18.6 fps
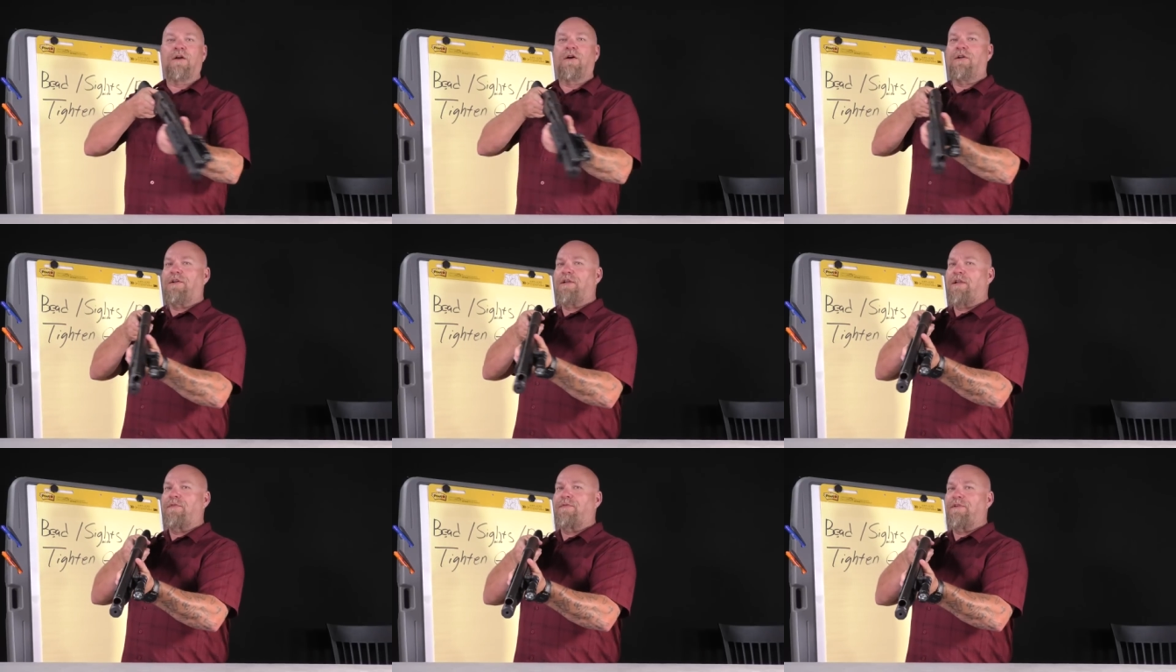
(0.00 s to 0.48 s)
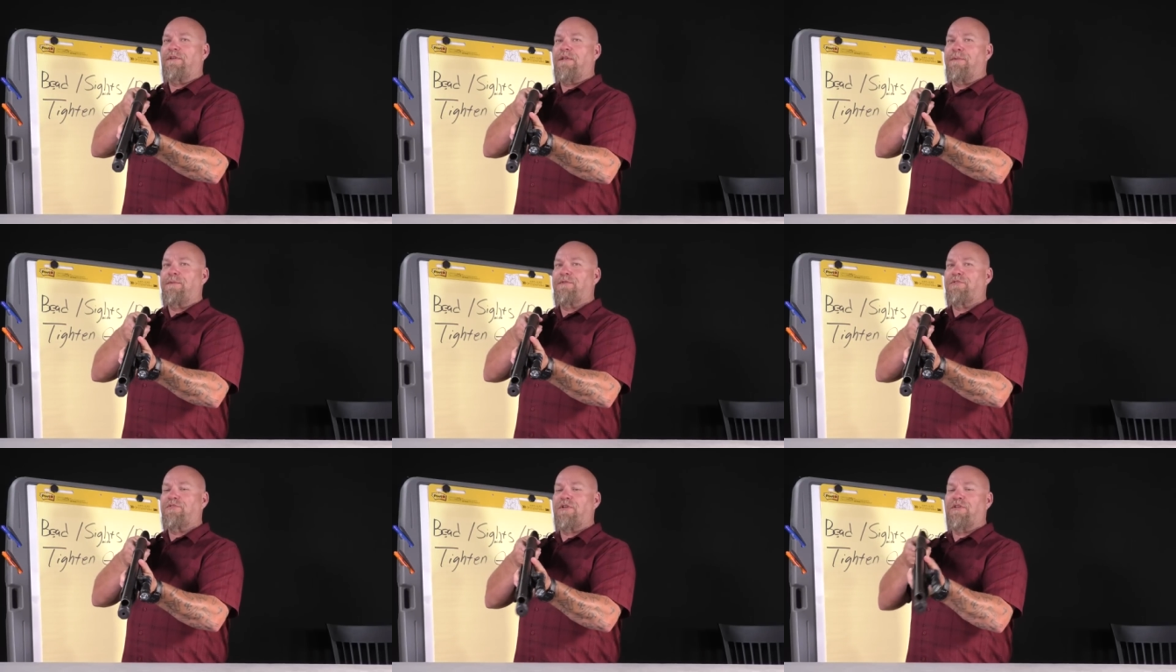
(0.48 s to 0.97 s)
on here for
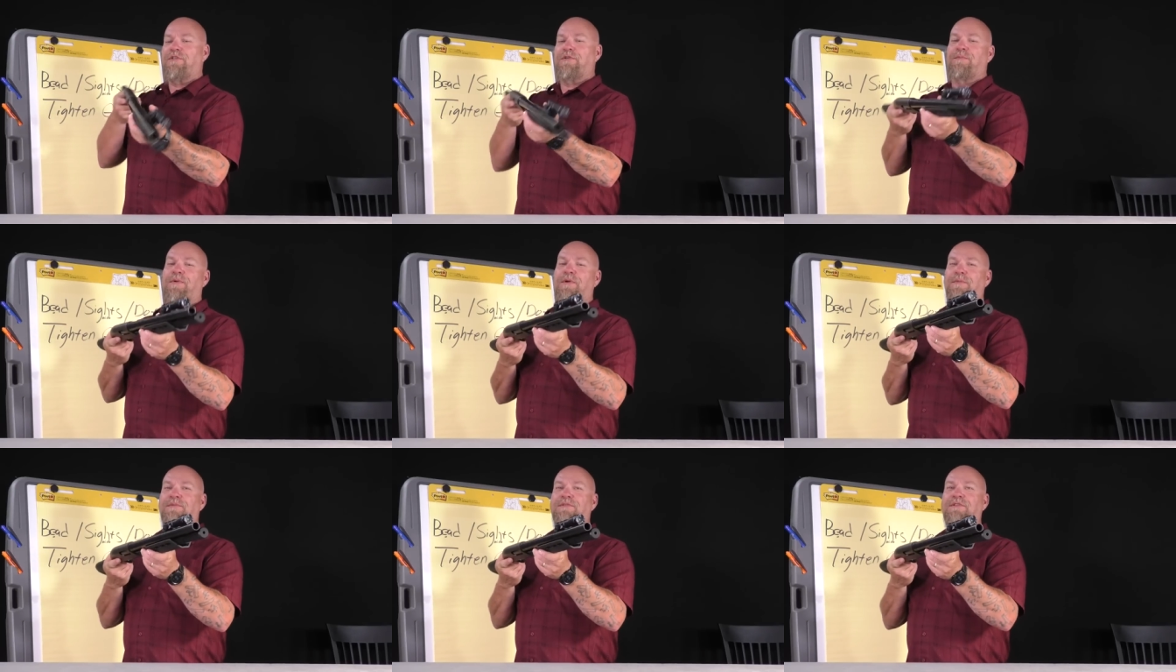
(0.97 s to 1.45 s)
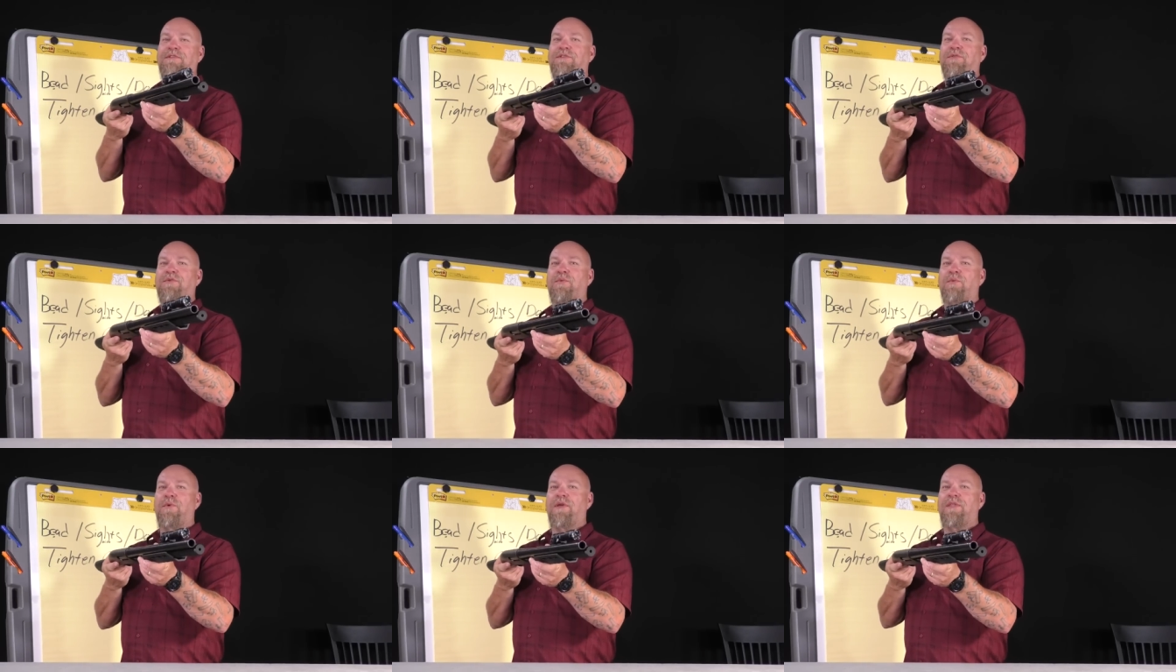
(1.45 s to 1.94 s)
demonstration
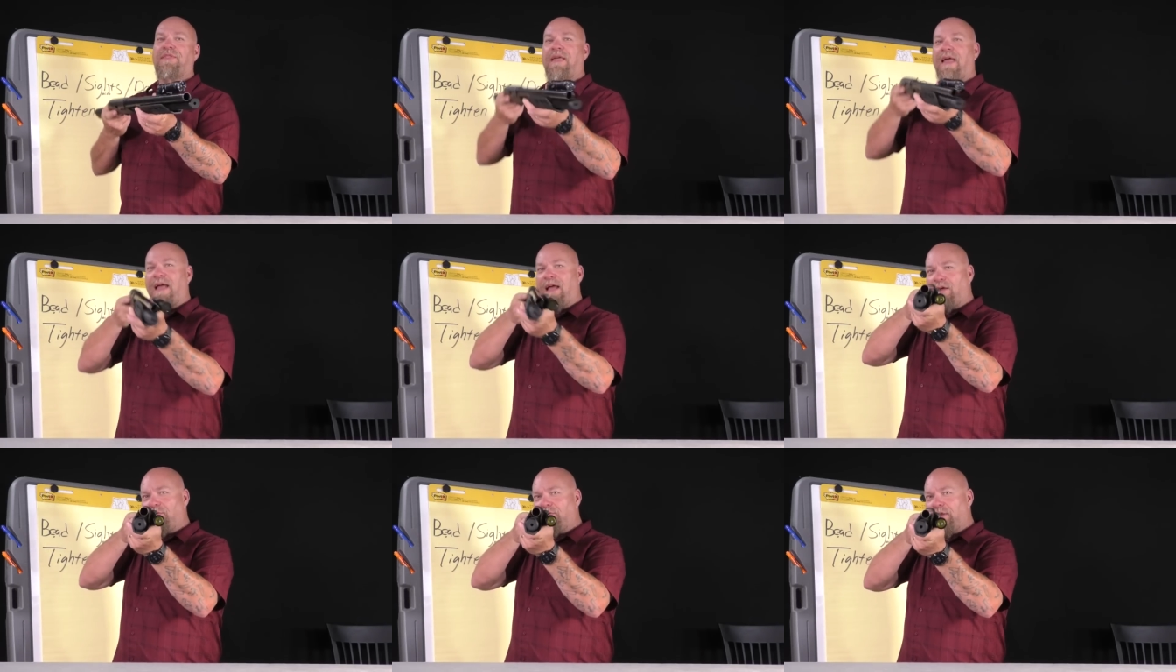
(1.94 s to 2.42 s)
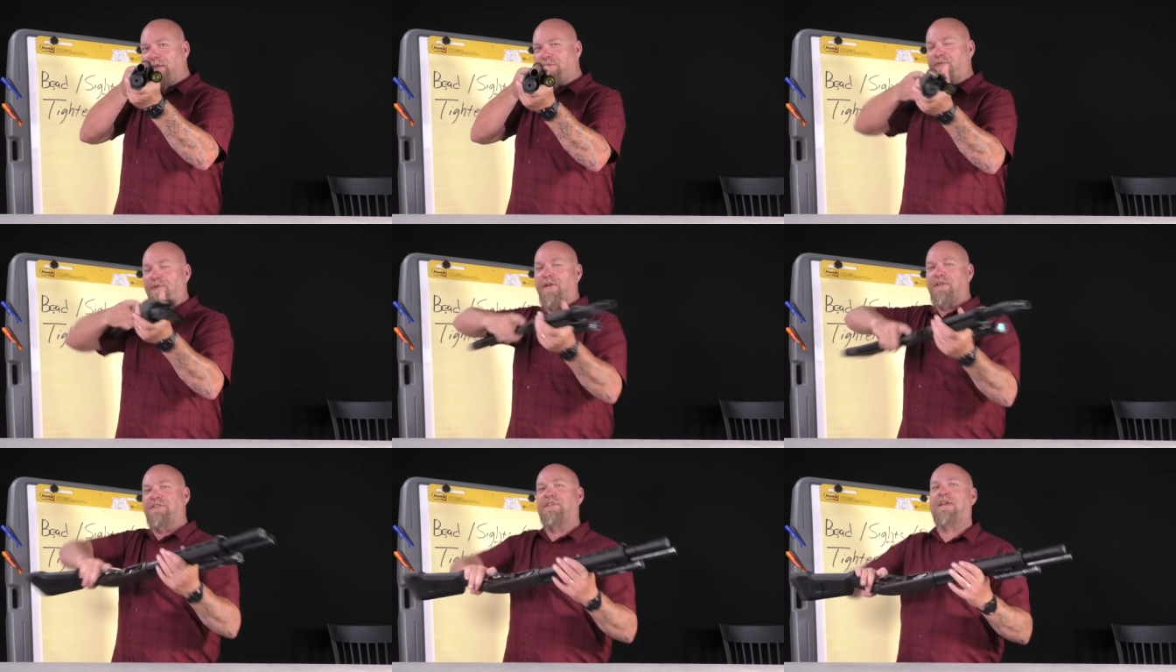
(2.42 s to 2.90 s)
purposes without a
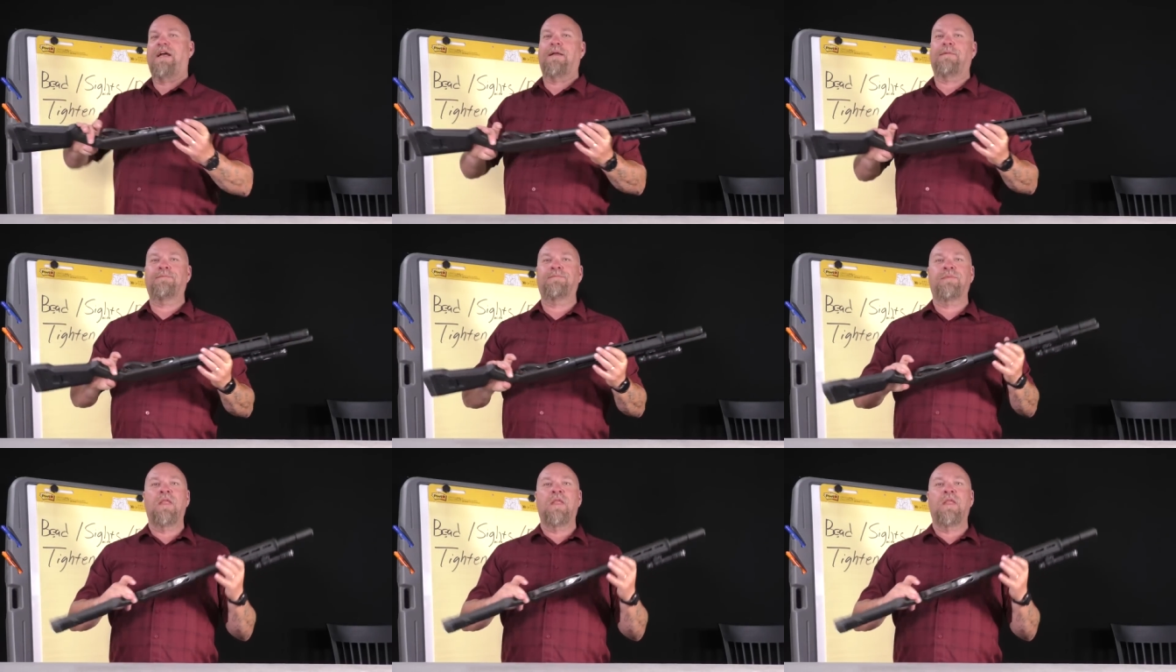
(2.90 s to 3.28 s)
front sight.